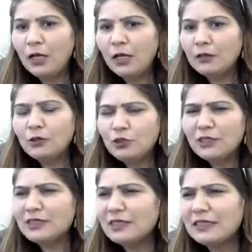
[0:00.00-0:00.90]
You
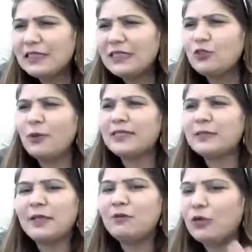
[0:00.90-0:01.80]
just need to
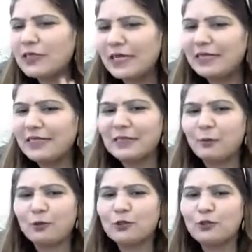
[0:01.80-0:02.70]
explain what child is
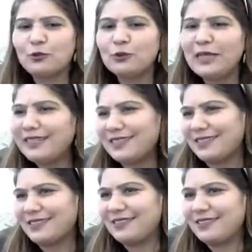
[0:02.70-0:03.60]
supposed to do, that's
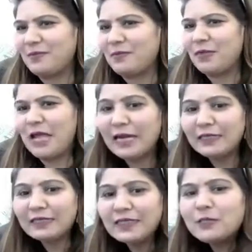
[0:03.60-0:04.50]
it.
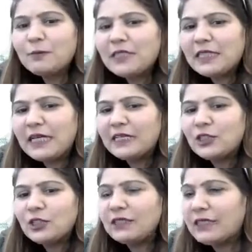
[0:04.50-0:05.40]
And this much
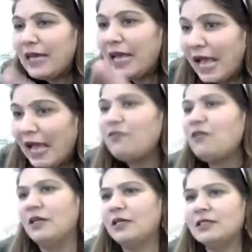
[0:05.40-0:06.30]
addition they have
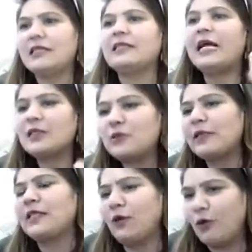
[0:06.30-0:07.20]
learned, and that's
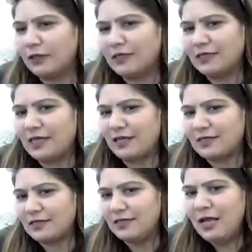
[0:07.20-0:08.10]
why they got this task.